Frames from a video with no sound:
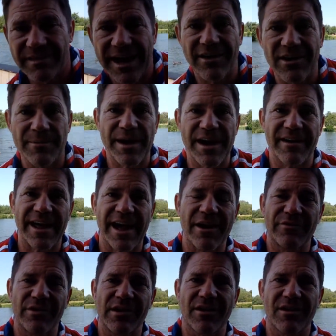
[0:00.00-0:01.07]
out and about and out
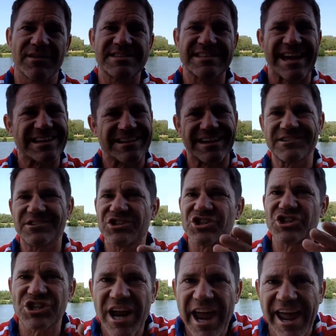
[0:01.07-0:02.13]
of our gardens, and
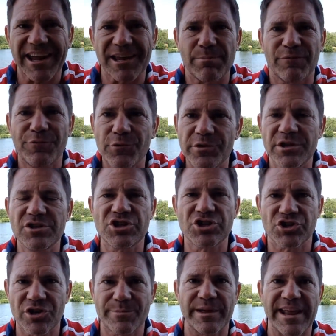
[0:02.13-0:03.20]
check before you
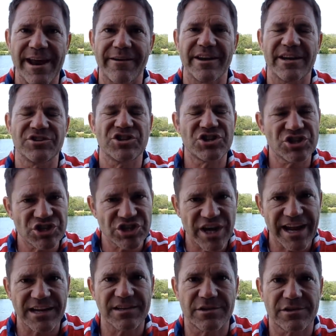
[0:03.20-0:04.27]
strim an area, just
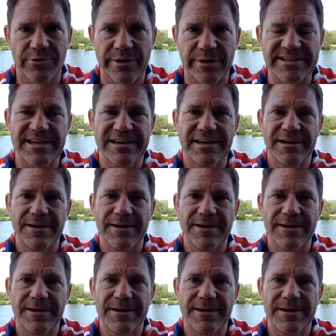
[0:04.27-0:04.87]
check through it